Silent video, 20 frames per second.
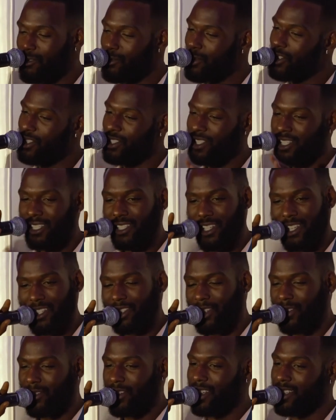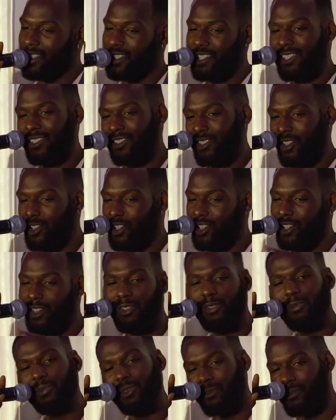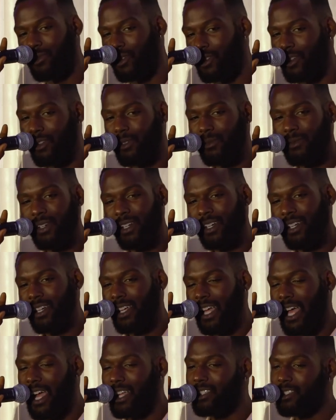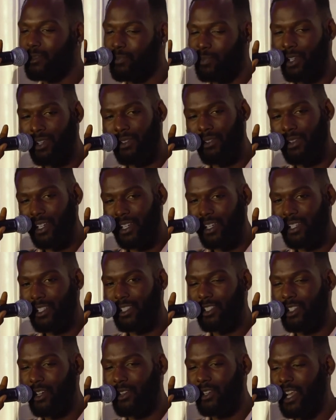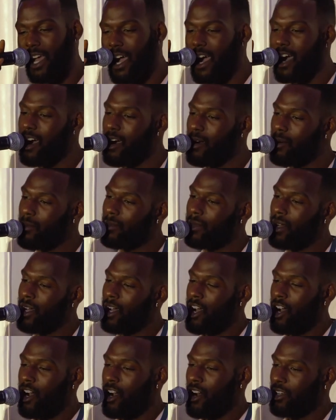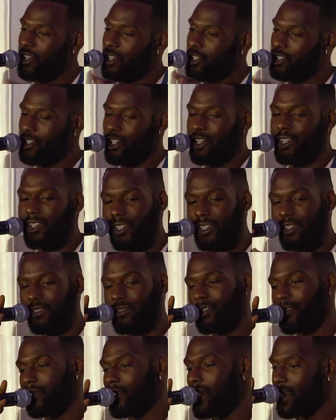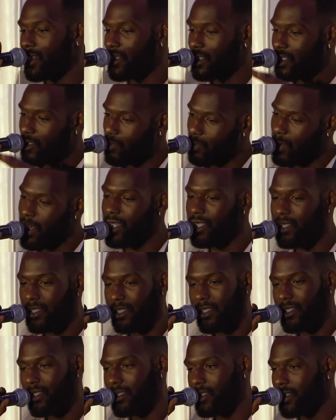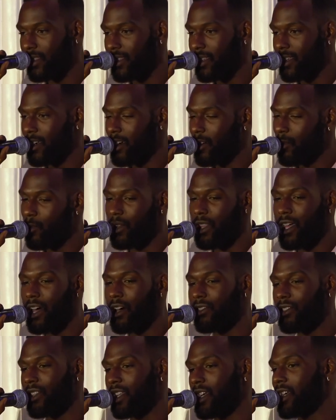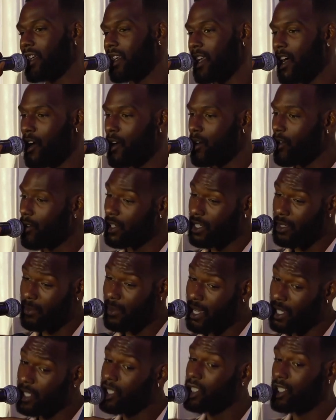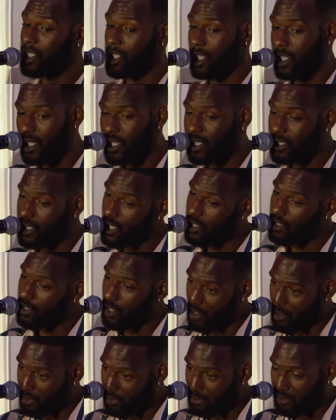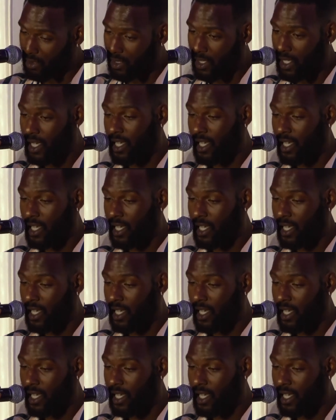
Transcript: real success don't exist on a human realm. That's spirit. So now I'm on a journey of creating spaces without thinking I owe anybody shit, because I don't.